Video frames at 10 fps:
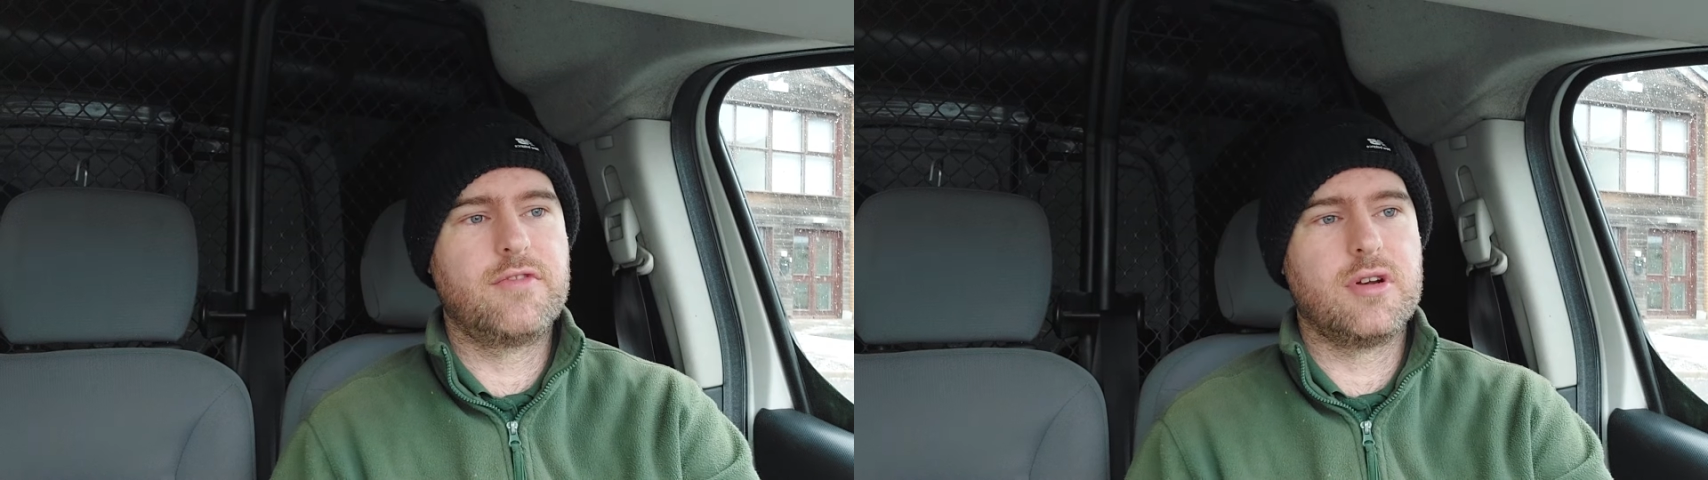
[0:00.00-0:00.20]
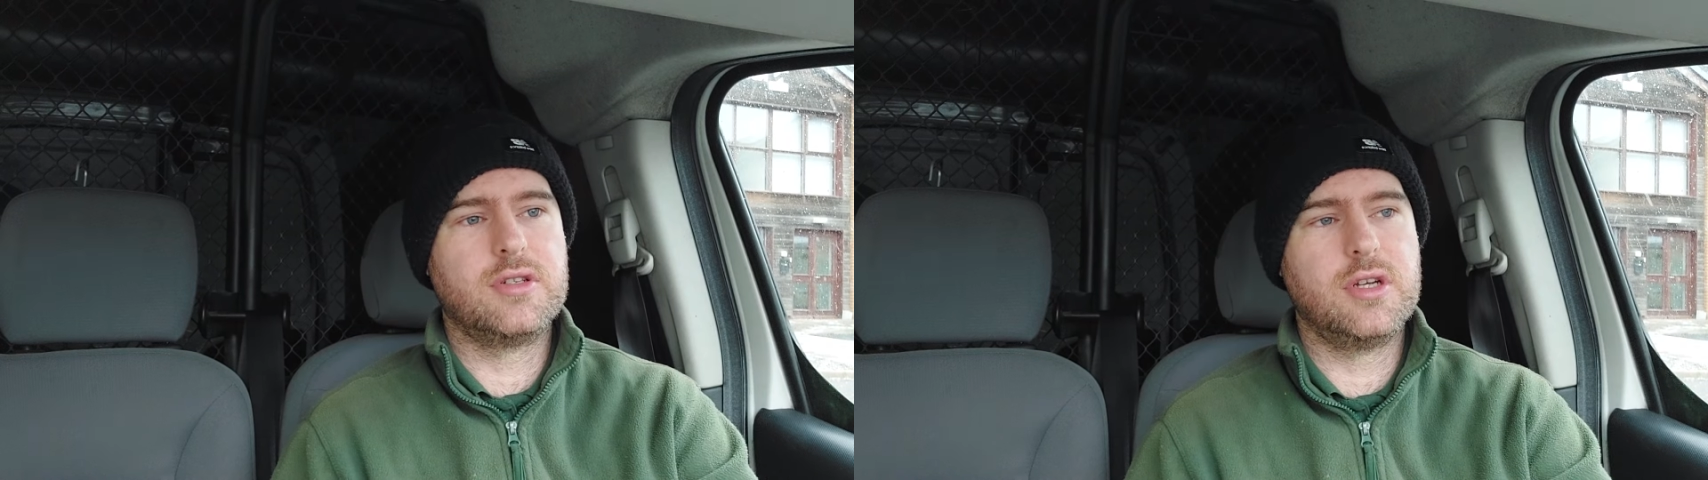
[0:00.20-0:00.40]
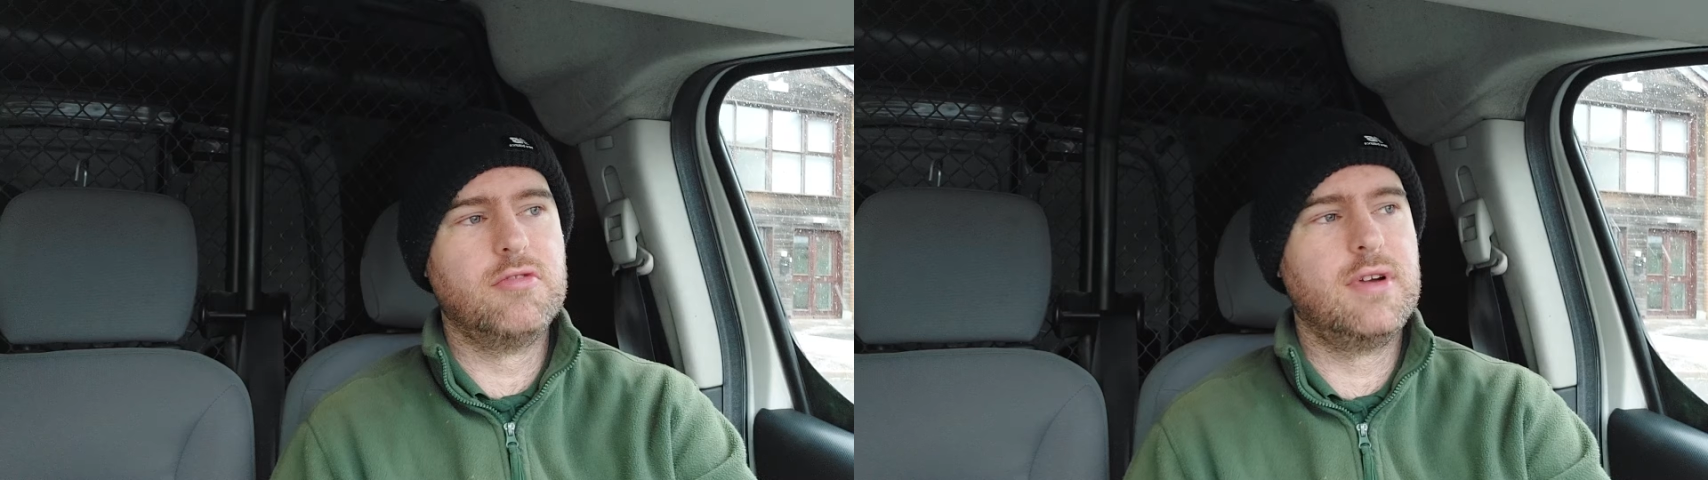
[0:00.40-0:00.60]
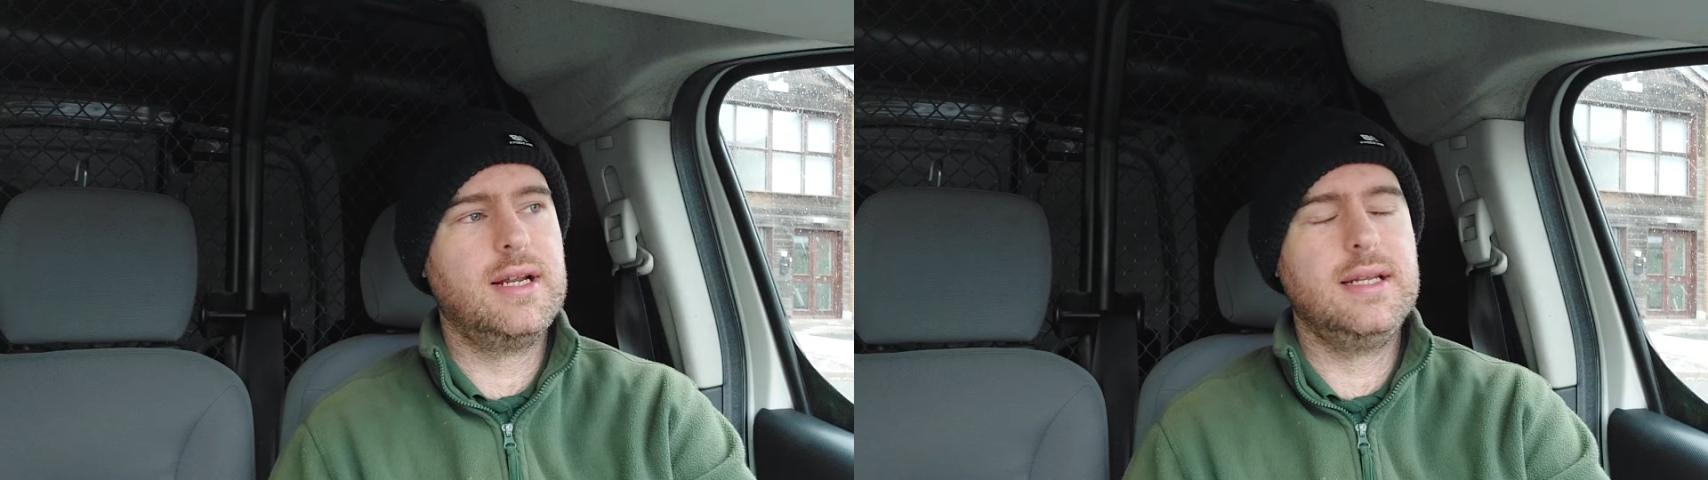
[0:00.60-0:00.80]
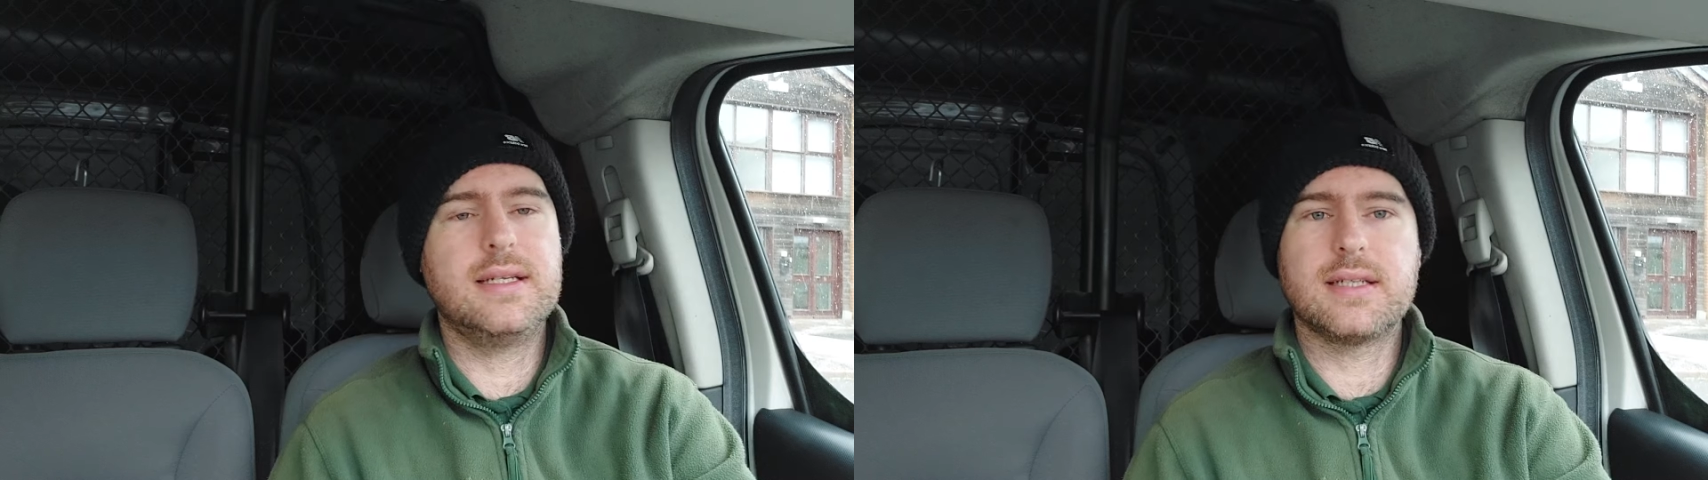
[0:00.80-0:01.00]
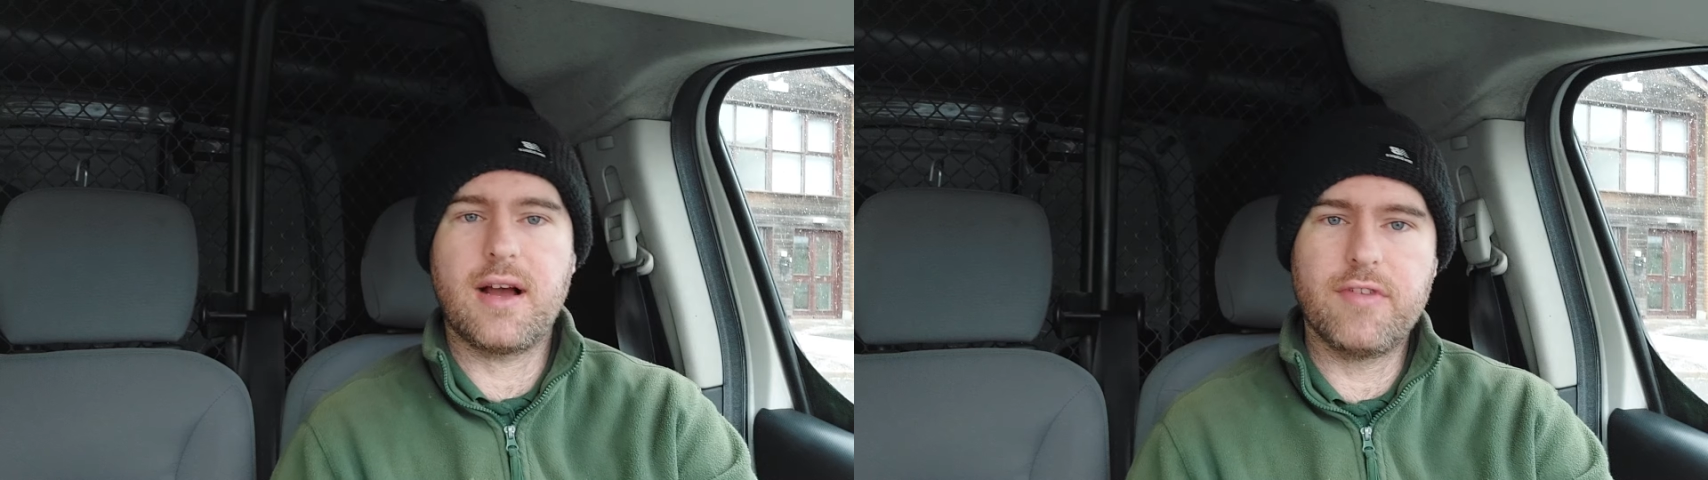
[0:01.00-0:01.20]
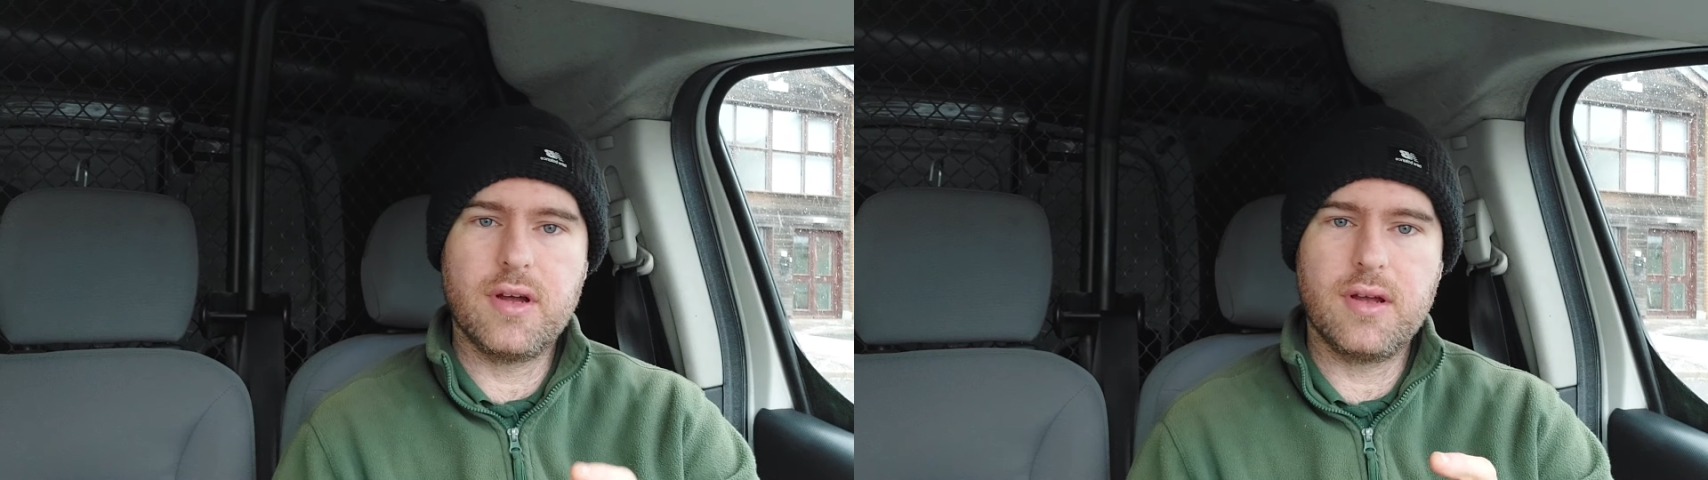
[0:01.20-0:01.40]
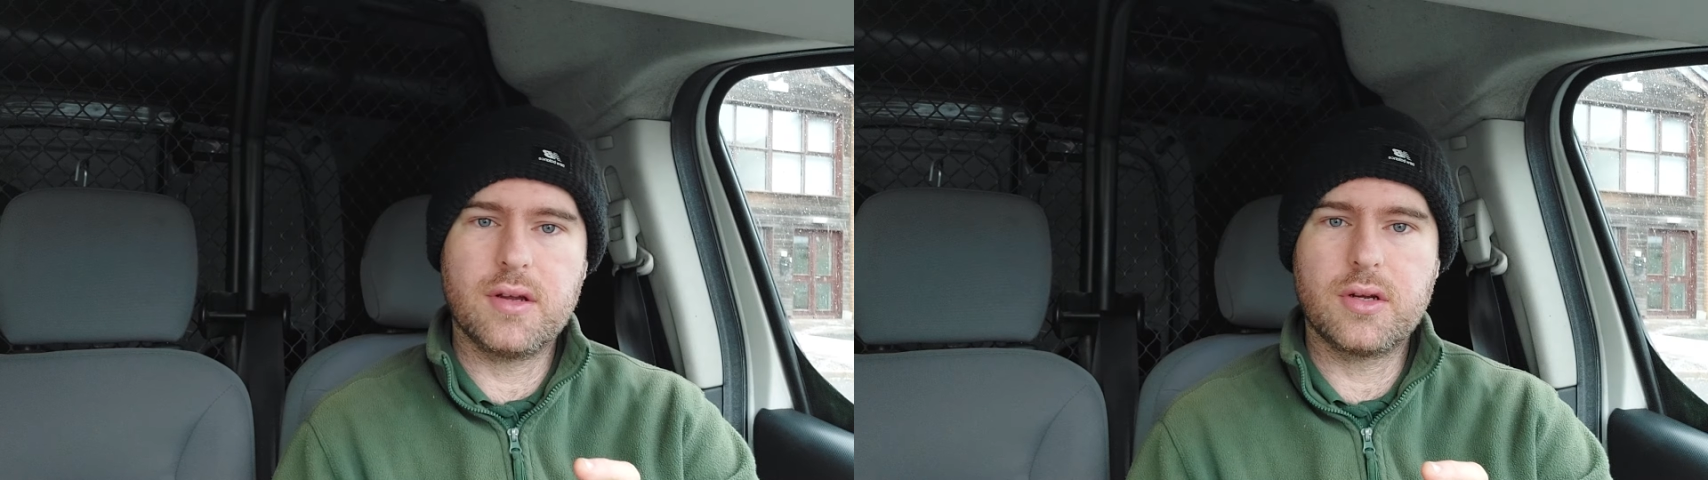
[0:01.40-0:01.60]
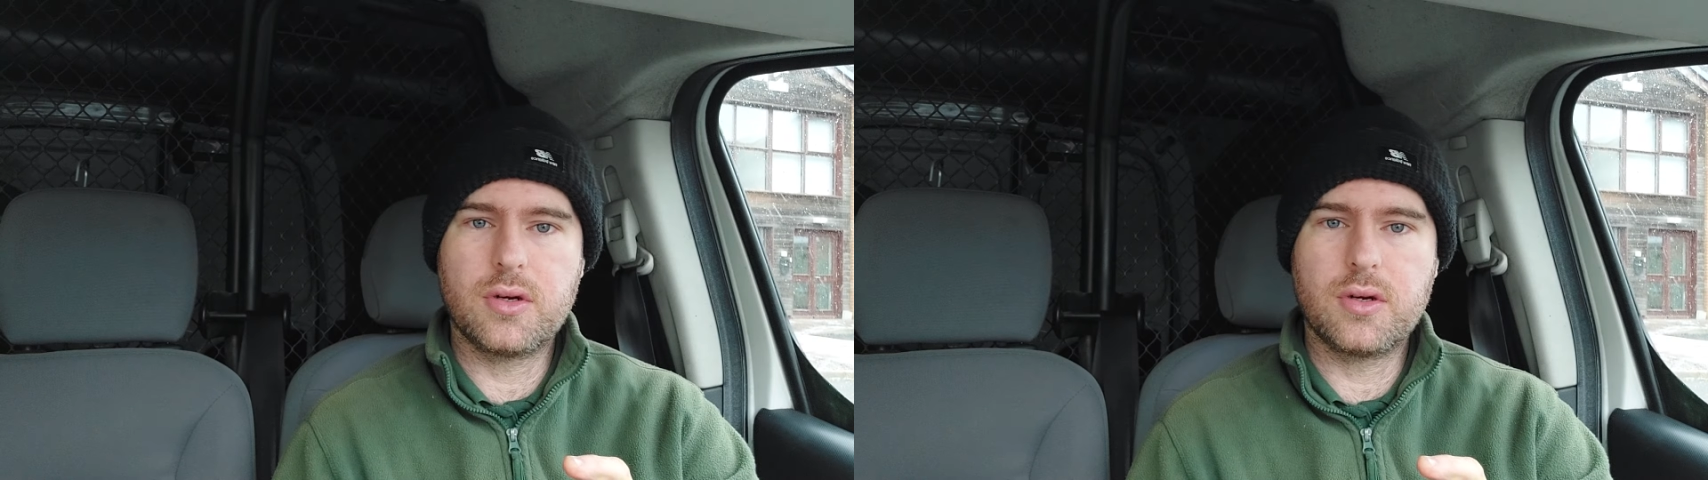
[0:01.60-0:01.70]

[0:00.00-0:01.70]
got to do really is have a